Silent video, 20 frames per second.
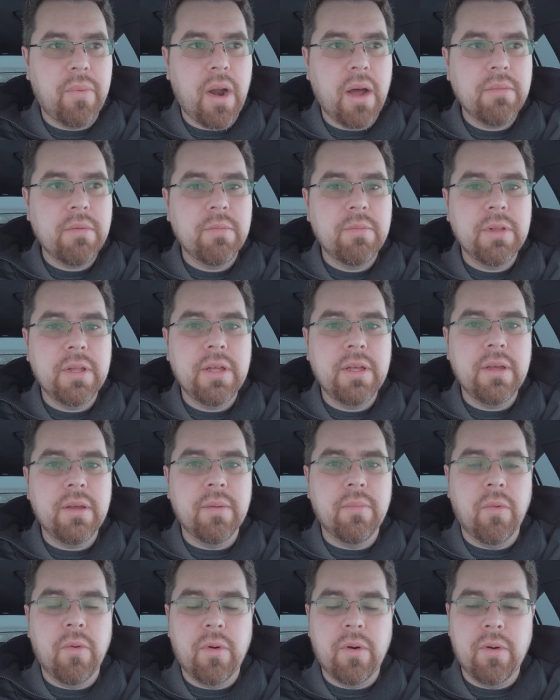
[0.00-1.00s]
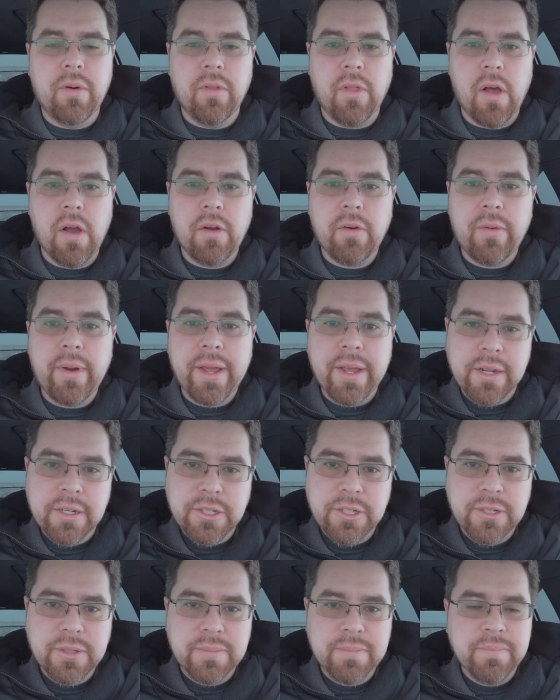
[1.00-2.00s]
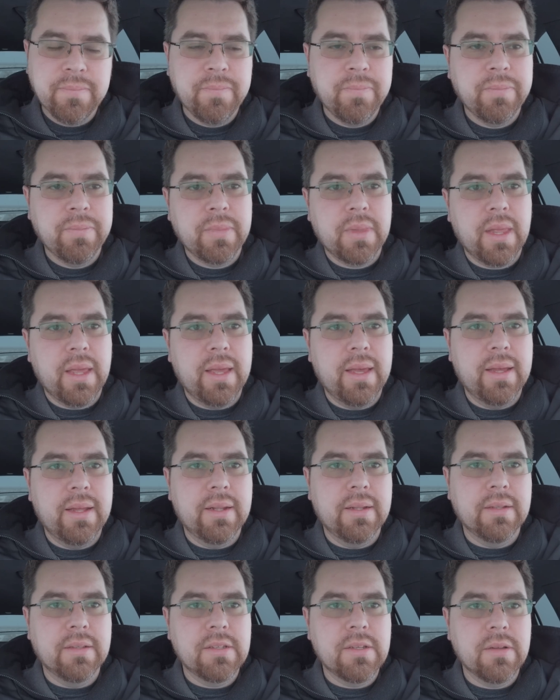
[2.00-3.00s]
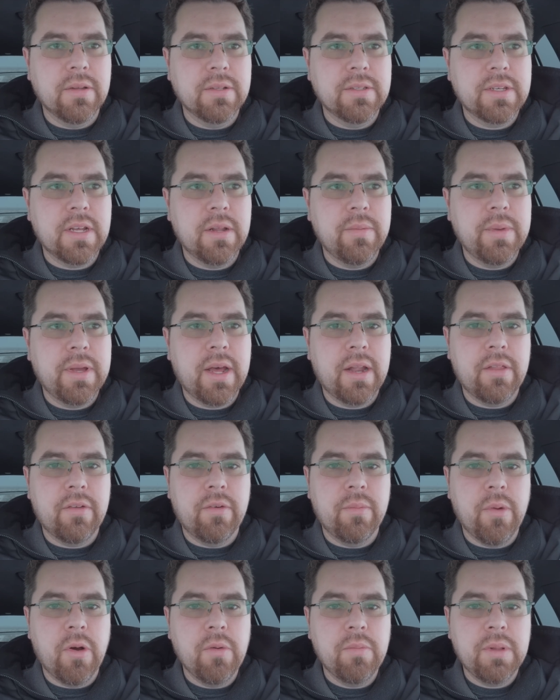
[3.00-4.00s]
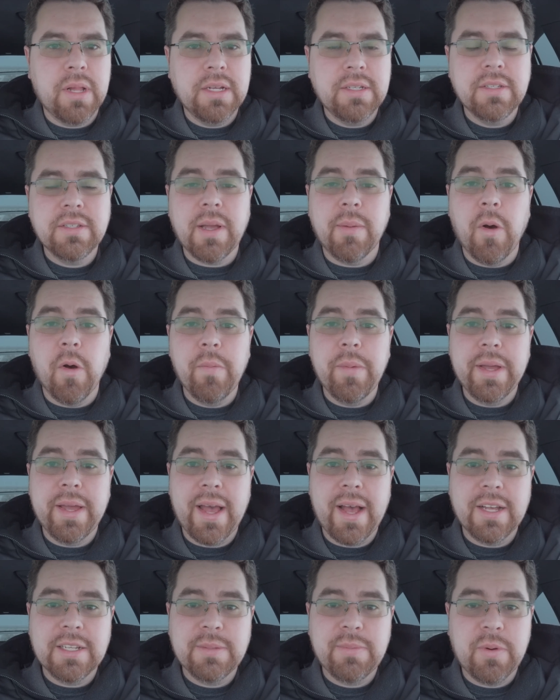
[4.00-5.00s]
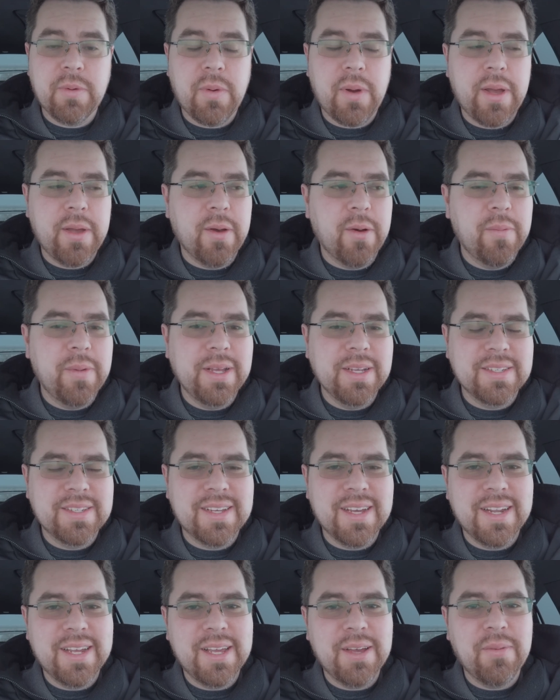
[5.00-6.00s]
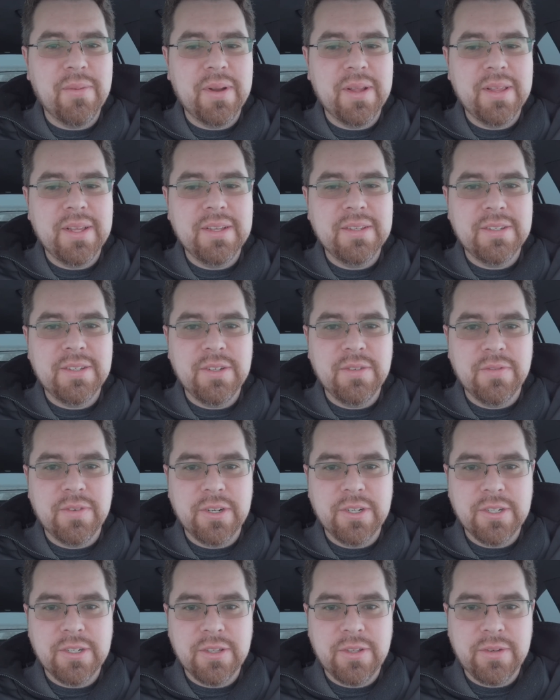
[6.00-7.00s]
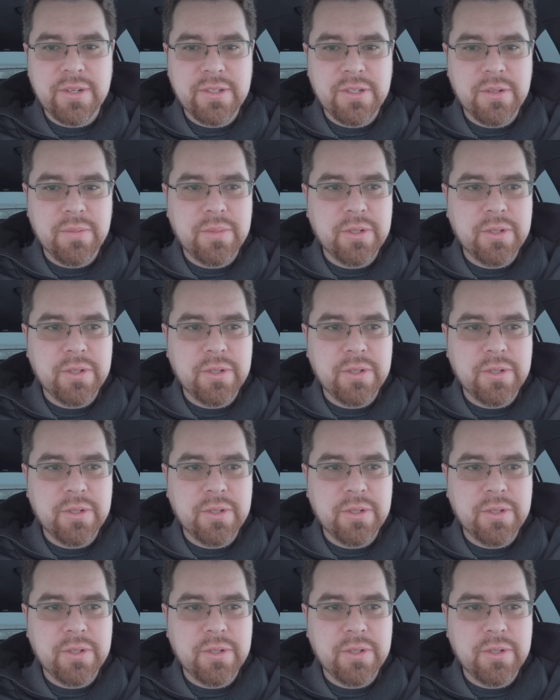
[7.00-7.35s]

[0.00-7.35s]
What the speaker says: probably more long range. And so it's going to be kind of the remote places. I'm hoping Casper, Wyoming is going to get one of these new version 3